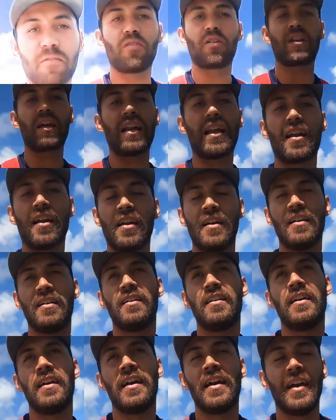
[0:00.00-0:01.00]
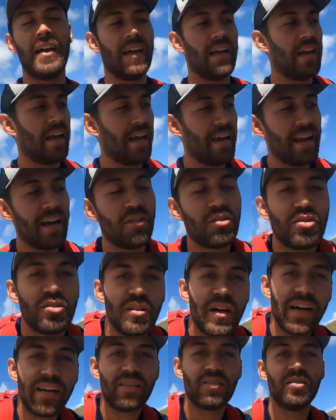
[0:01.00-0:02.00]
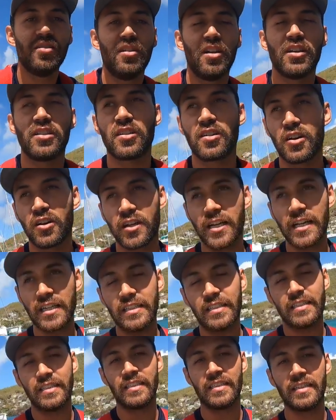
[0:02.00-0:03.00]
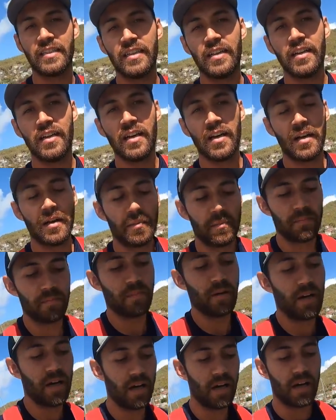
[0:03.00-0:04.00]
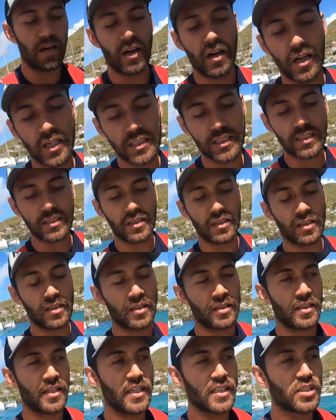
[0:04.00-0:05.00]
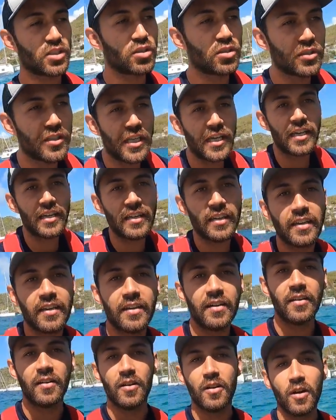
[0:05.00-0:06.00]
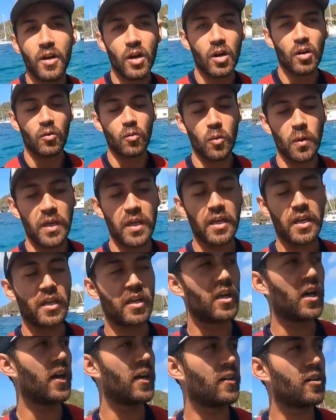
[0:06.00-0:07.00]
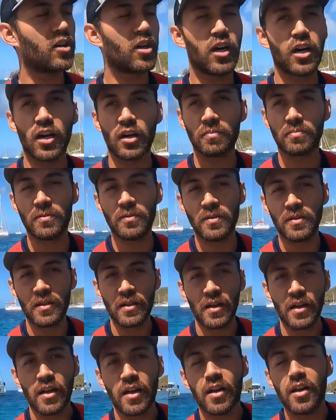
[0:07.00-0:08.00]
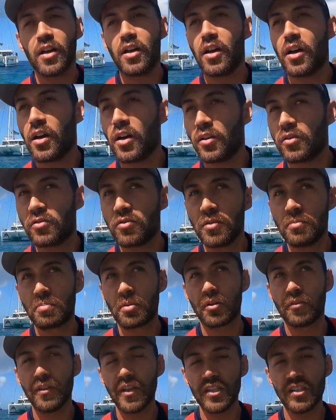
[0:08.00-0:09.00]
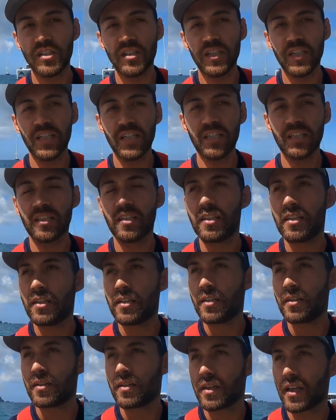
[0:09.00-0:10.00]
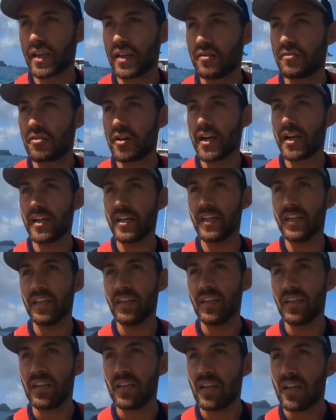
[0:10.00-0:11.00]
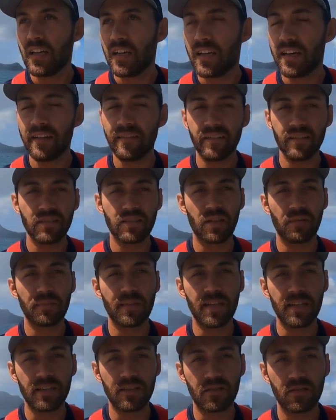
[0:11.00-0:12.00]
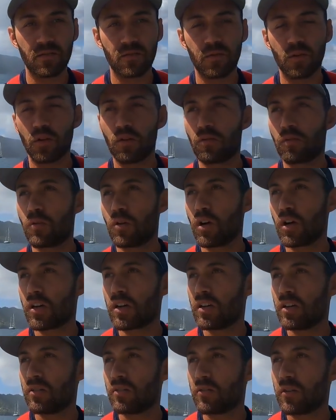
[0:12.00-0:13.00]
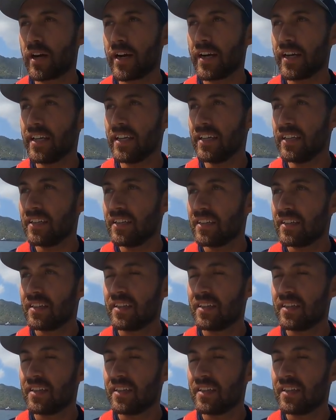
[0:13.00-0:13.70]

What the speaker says: We were gonna head out today to Los Roques, but yesterday we got caught up doing provisioning, getting ready, leaving some things for work ready,